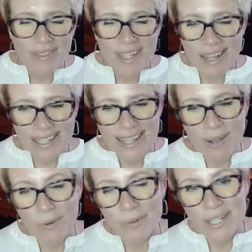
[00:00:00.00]
I'm gonna say it
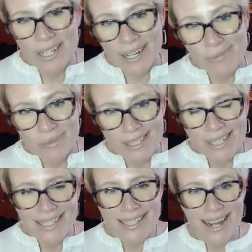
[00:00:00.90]
one more time,
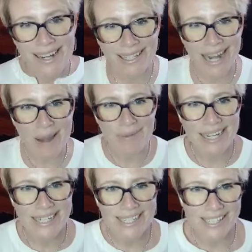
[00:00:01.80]
it's not an
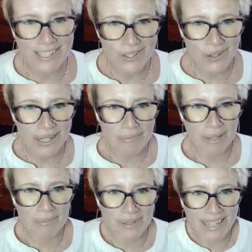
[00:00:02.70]
accommodation, it's just treating
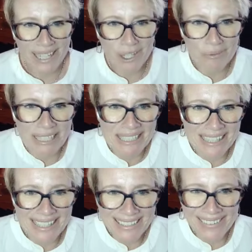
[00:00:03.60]
people like humans.